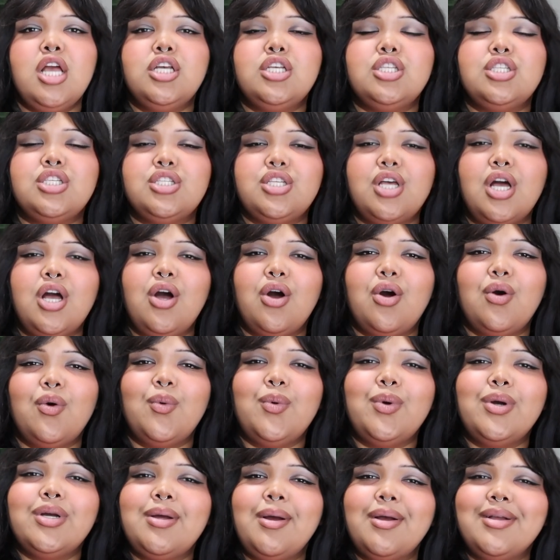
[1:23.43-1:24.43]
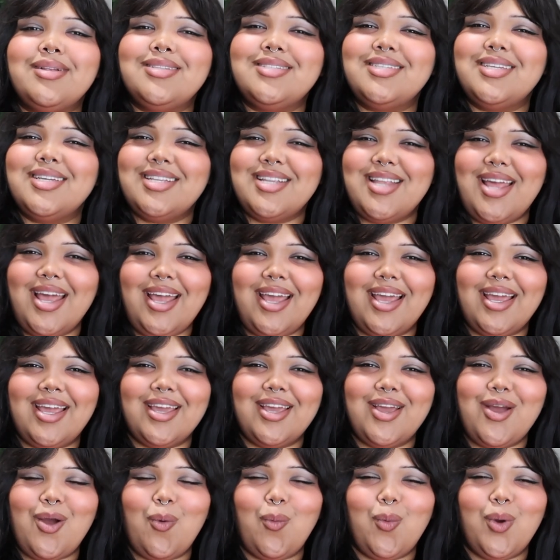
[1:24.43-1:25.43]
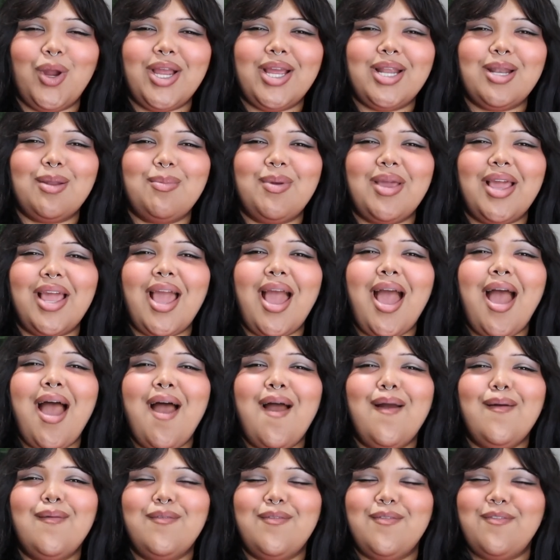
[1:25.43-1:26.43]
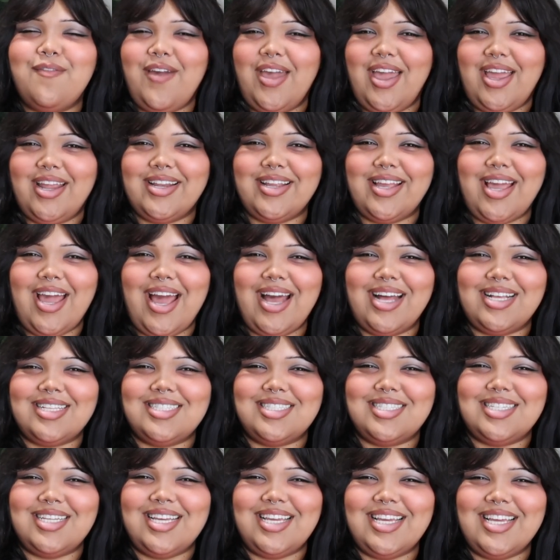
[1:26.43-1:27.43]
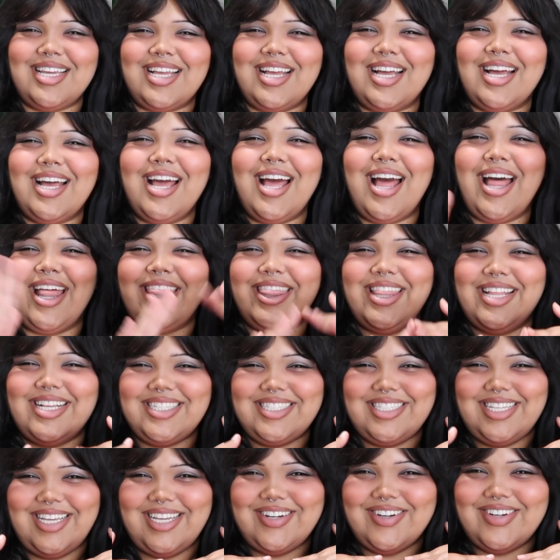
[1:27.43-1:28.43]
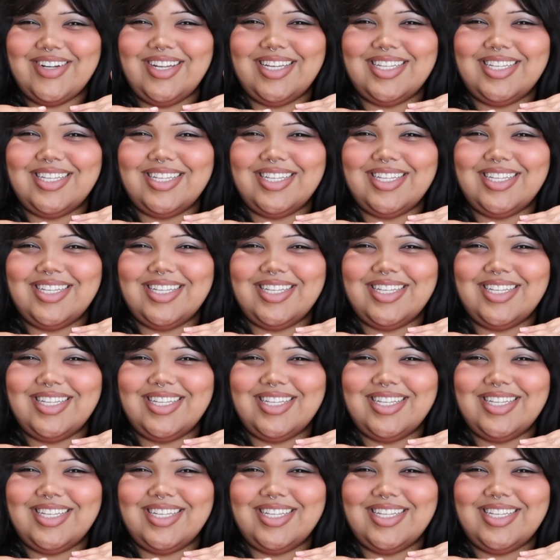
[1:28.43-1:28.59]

So today we're gonna be fan casting The Secret